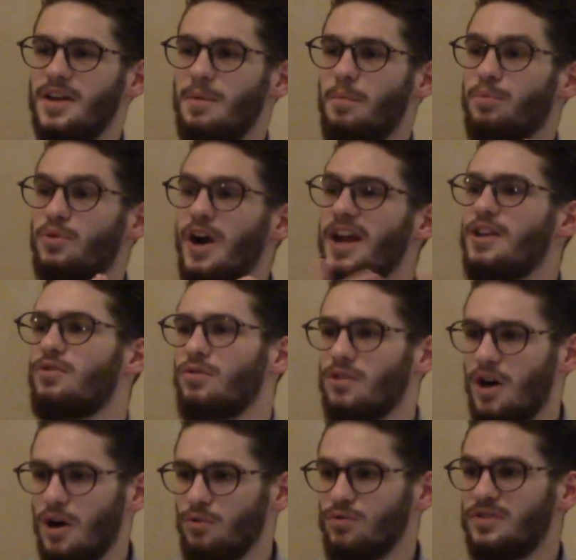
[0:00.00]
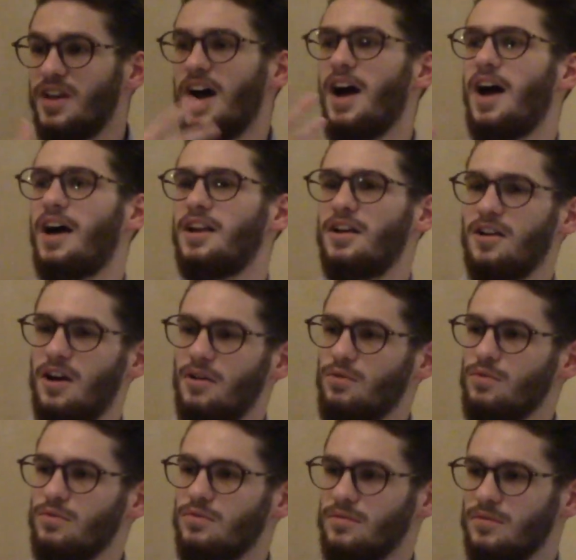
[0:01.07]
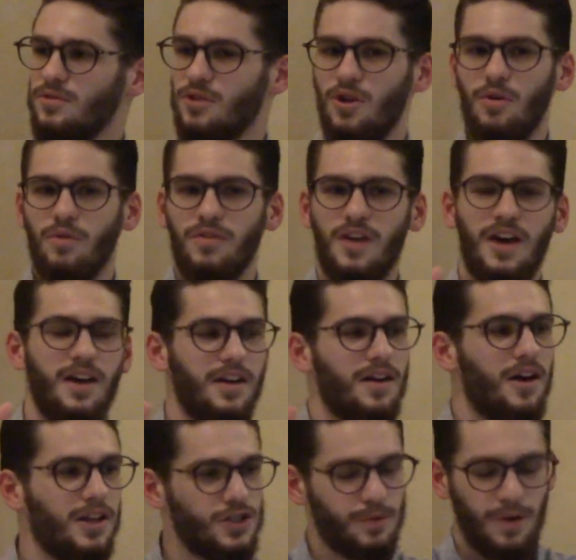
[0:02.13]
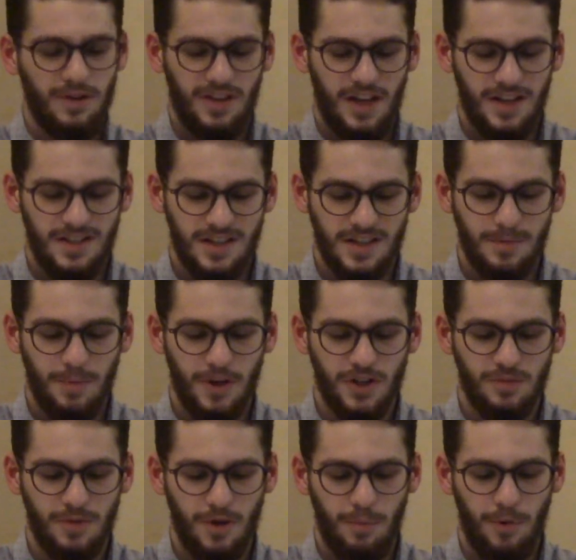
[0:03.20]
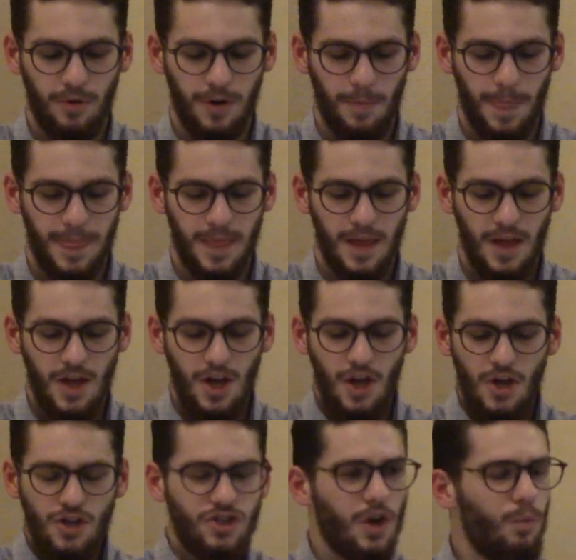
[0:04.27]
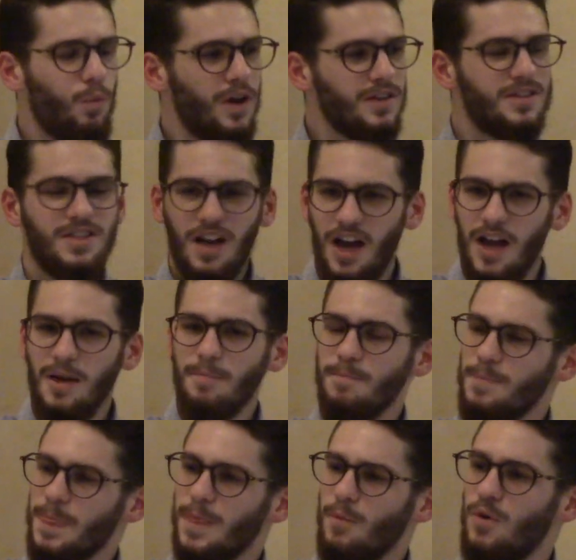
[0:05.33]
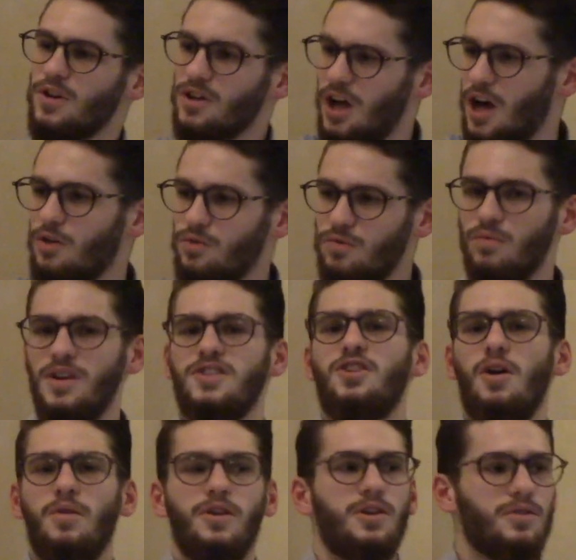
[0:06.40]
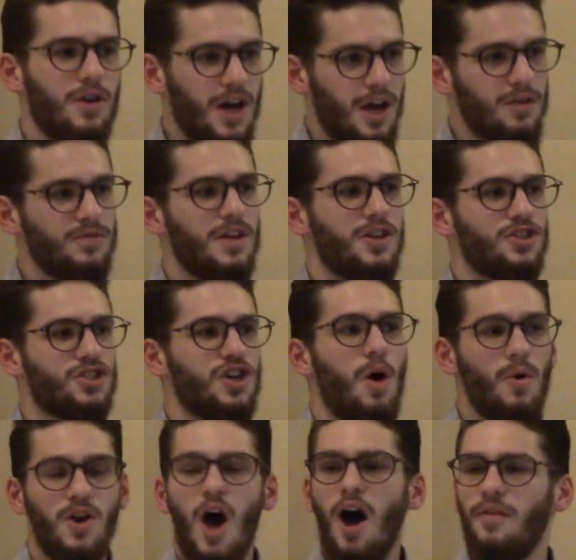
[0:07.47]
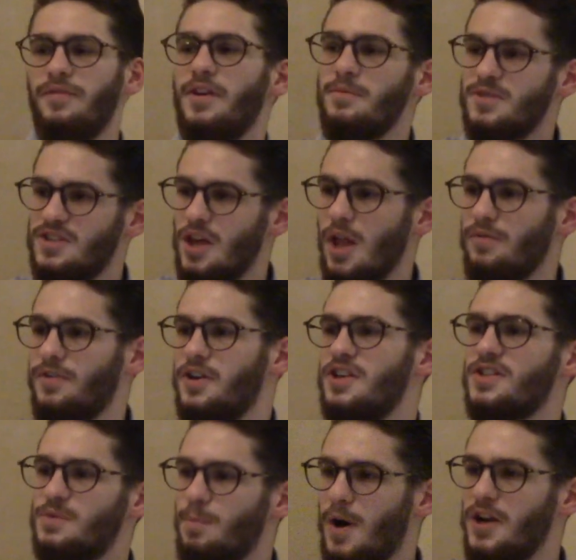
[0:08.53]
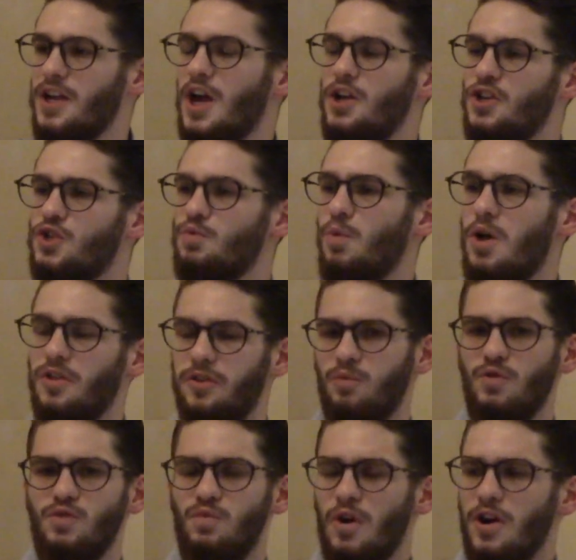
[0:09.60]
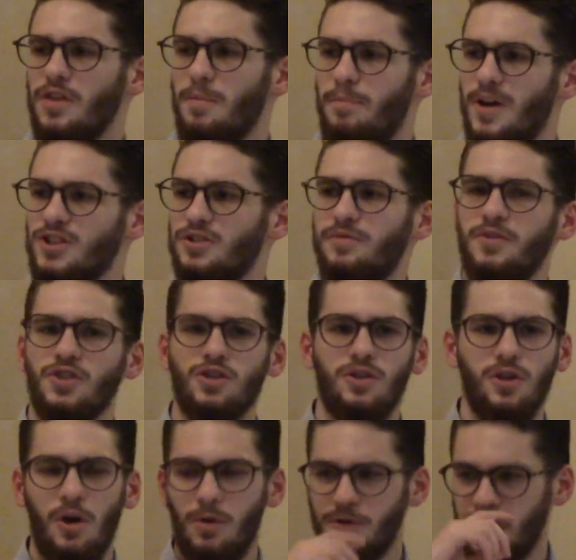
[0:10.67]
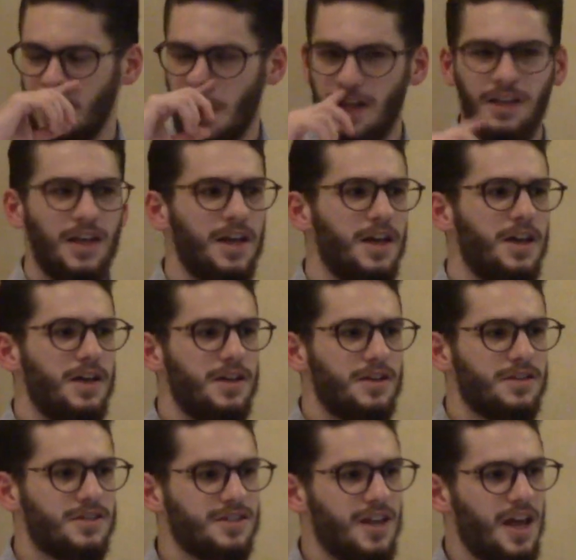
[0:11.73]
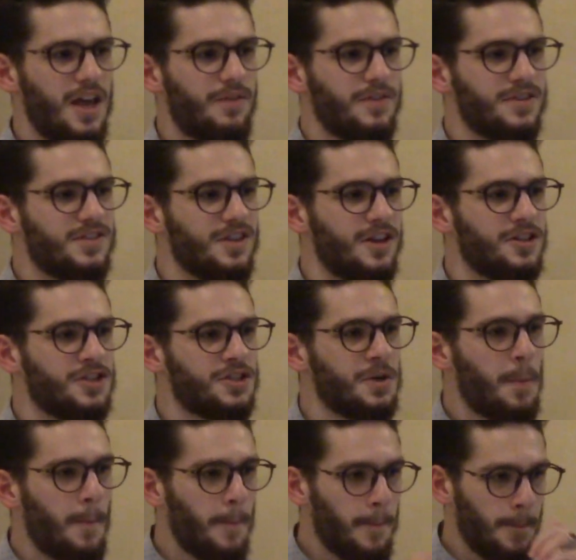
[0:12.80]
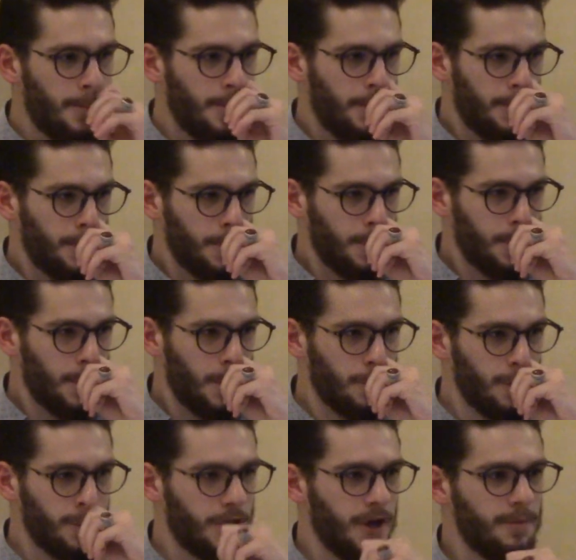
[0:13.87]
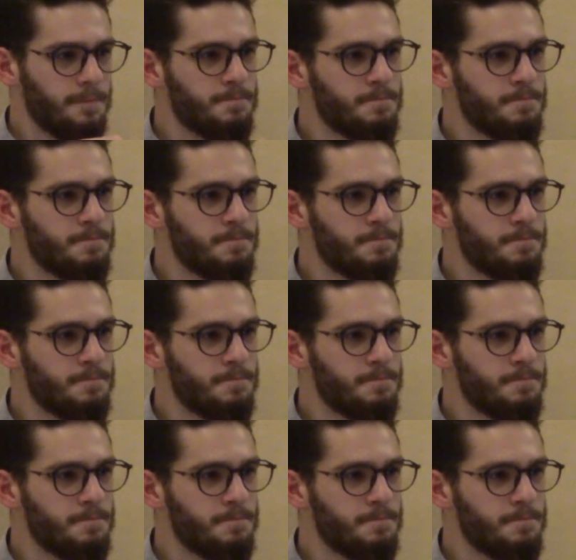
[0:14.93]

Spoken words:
prayed on Qarun, da'a ala Qarun, that Allah subhanahu wa ta'ala sends punishment upon him. So one time when Qarun was going around and showing off himself and his money and his wealth, and was wearing the best of his clothes, he had slave and such. Are you okay?